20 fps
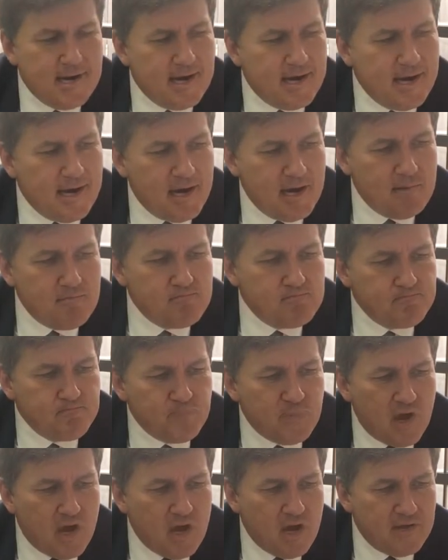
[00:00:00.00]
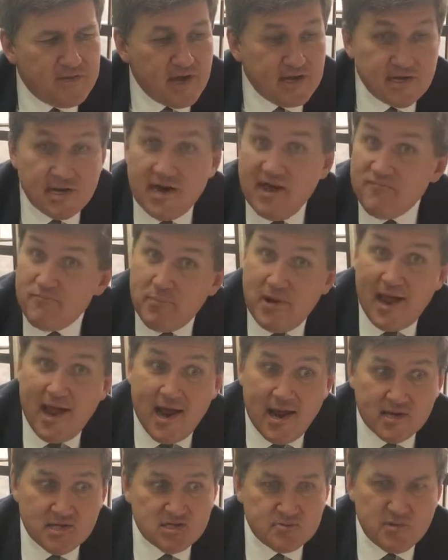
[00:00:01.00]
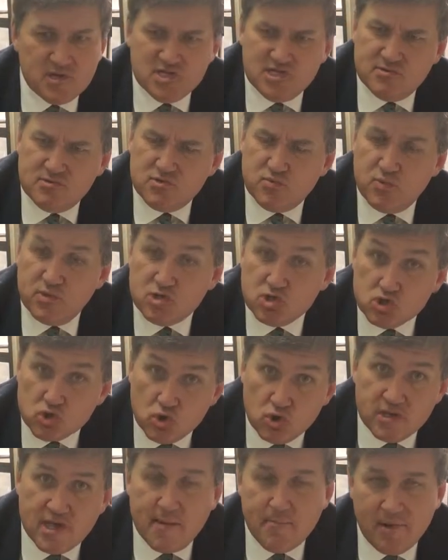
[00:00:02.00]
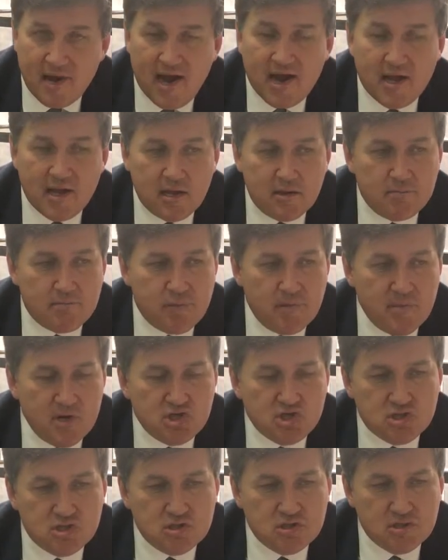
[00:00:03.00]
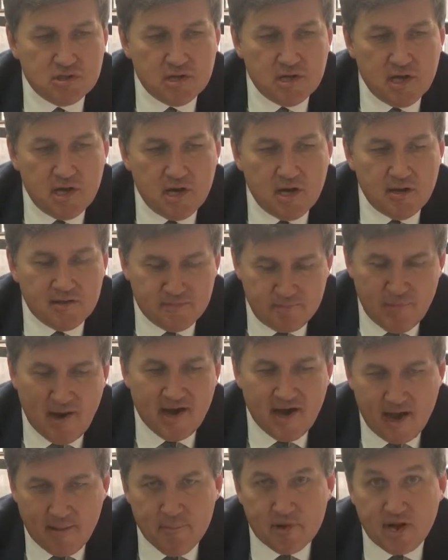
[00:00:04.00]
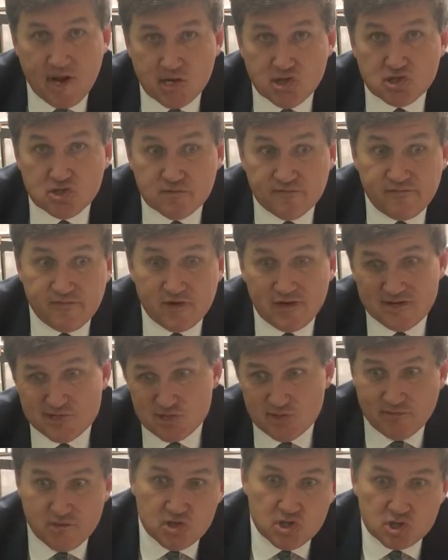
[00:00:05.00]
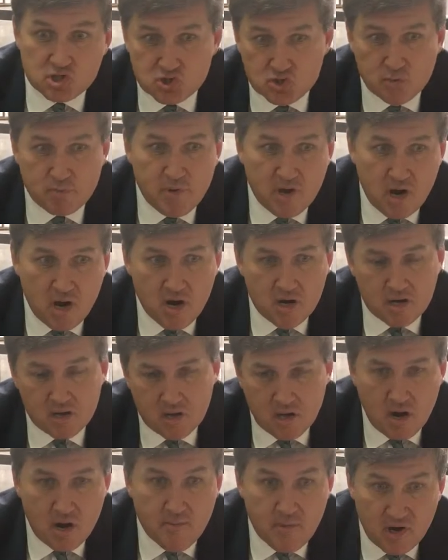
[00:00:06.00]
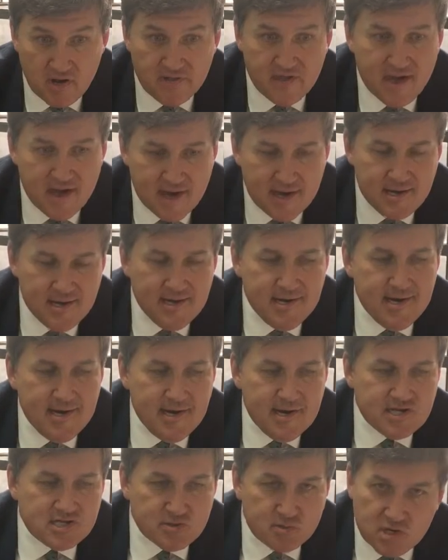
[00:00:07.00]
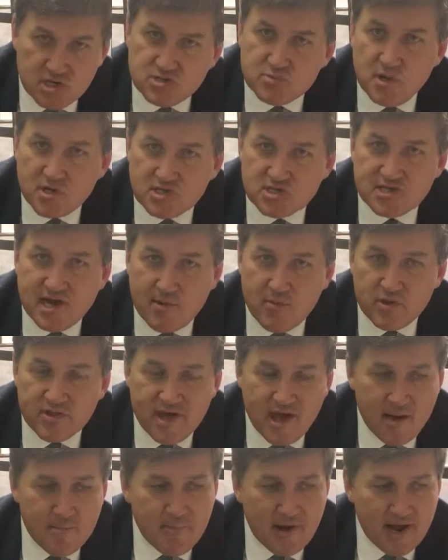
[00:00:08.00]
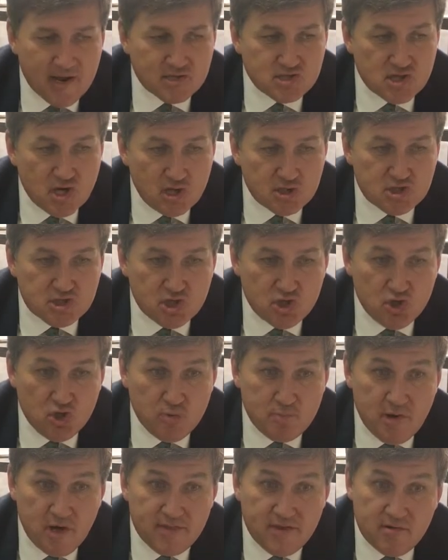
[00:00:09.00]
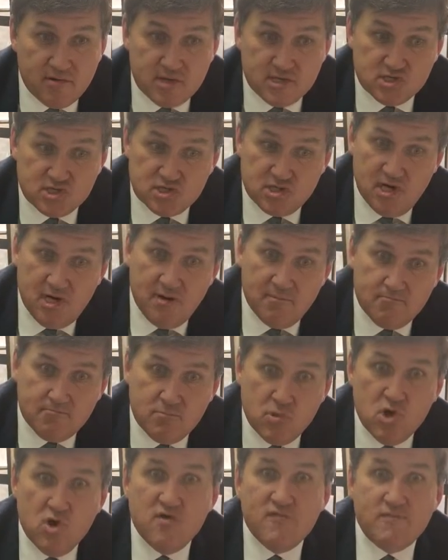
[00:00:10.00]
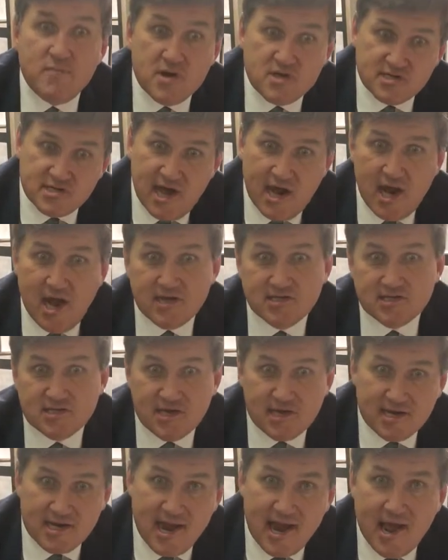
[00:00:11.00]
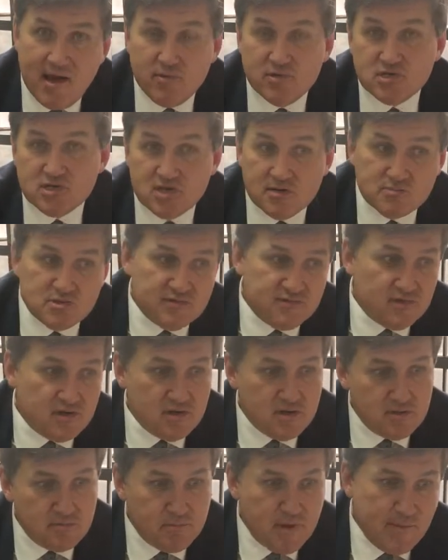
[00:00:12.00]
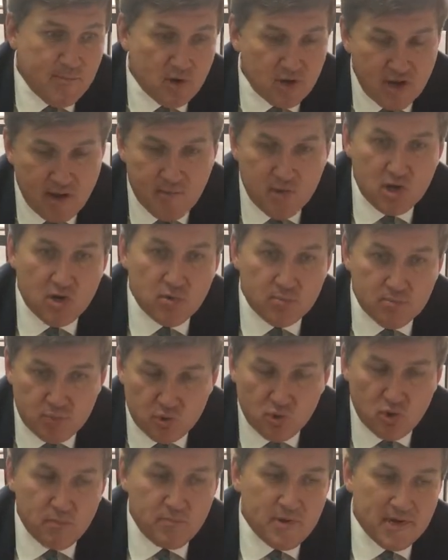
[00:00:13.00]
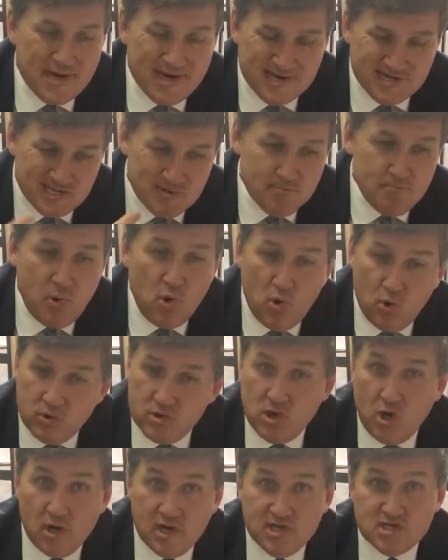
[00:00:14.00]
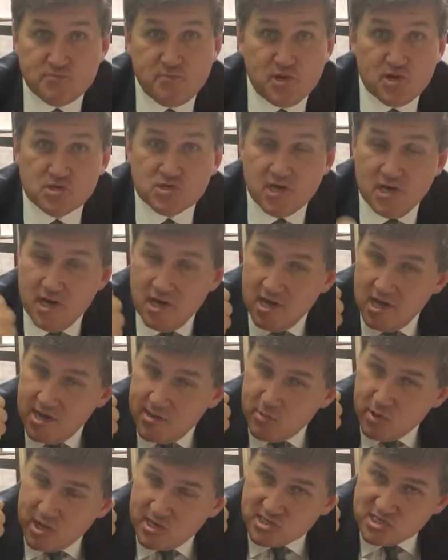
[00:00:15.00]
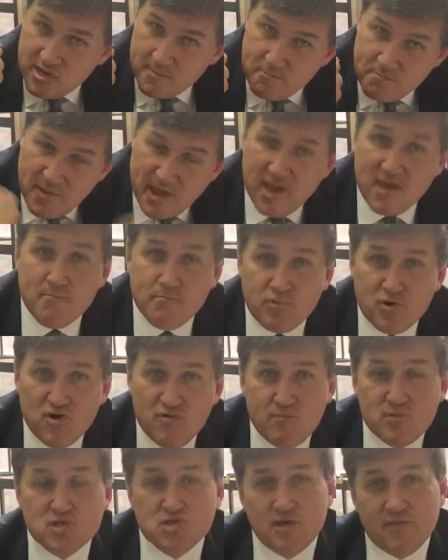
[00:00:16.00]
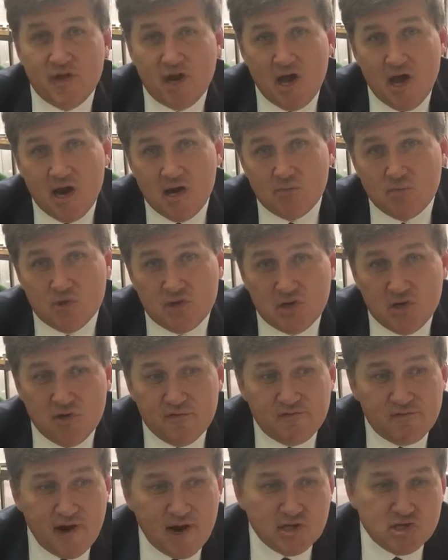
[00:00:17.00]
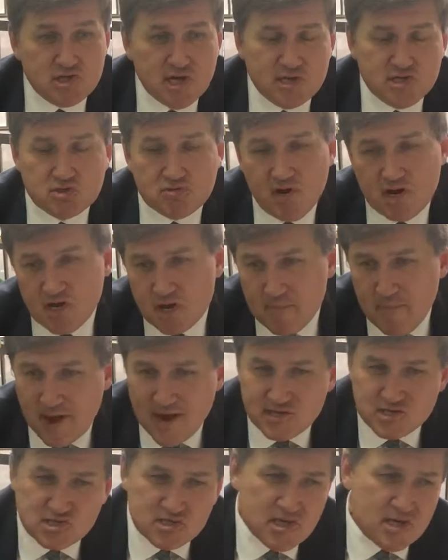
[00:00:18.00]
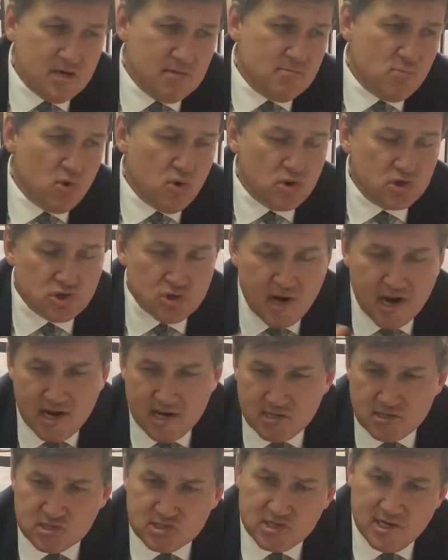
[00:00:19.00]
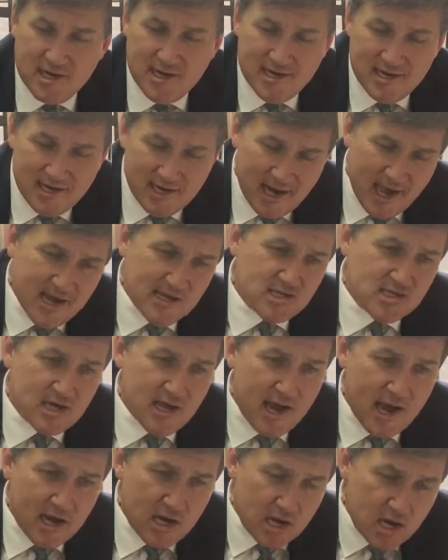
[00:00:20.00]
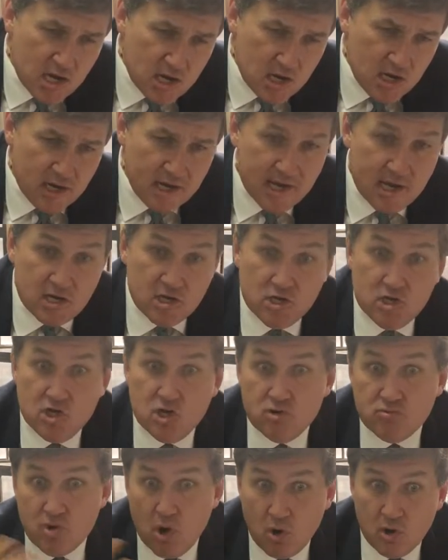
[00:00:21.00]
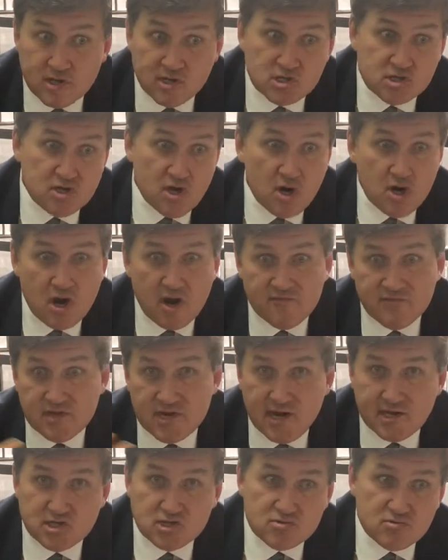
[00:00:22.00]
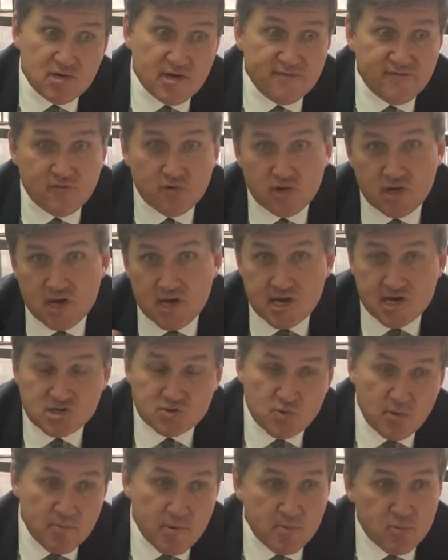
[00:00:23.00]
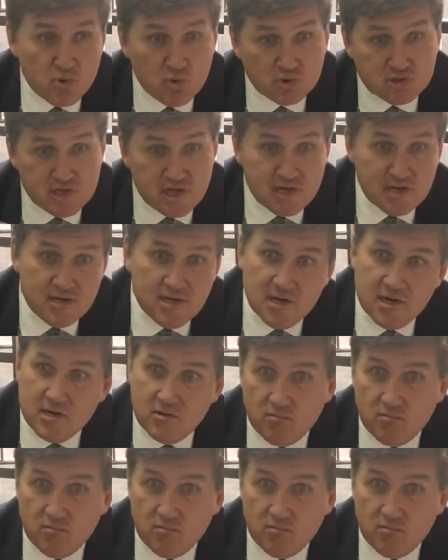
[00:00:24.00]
They did have plans, but they seem to have withdrawn their planning permission, the planning application for a sort of industrial park and car park there. So we need to understand what their plans are too. But there is movement, I like to think, now in terms of the people coming on board. And it's important, not least because we're going to see big improvements on the line with the new franchise. Greater capacity, more trains, later and earlier. New rolling stock over the next 3-4 years will be brought in.